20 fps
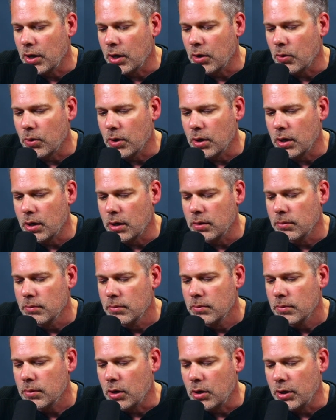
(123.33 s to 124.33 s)
there were
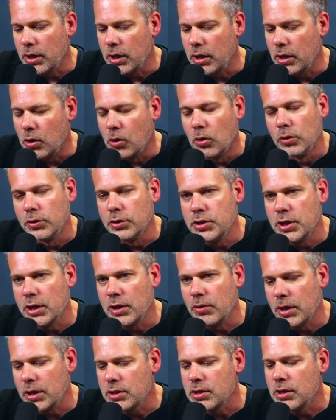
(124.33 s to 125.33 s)
uh, in an older
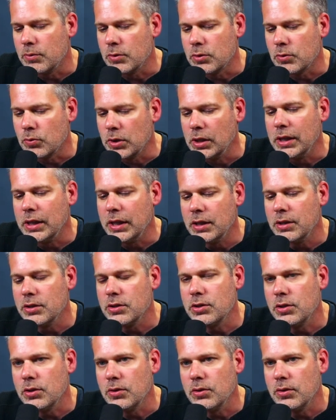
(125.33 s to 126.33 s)
generation that was really
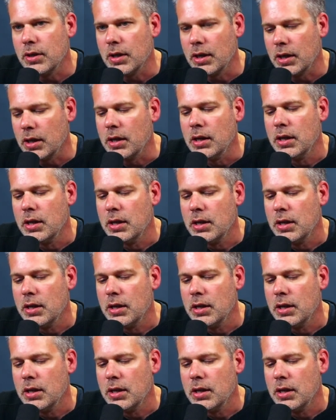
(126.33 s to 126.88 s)
into the